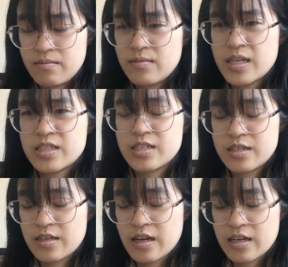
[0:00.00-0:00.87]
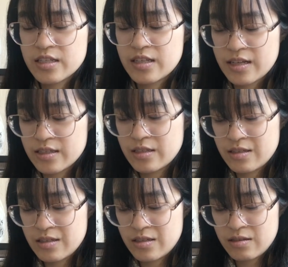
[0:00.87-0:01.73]
that she has,
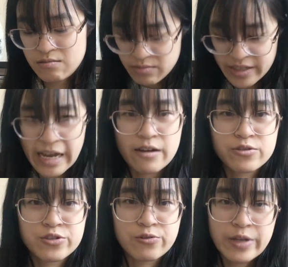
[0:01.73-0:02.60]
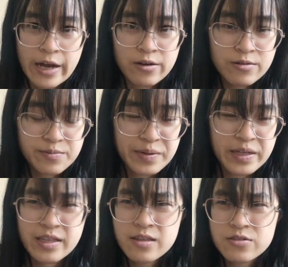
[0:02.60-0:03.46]
that's now sold out, but I
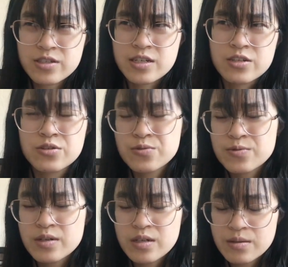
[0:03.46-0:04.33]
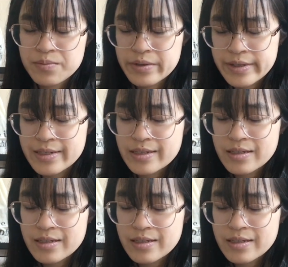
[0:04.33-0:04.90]
think there's like a new one, but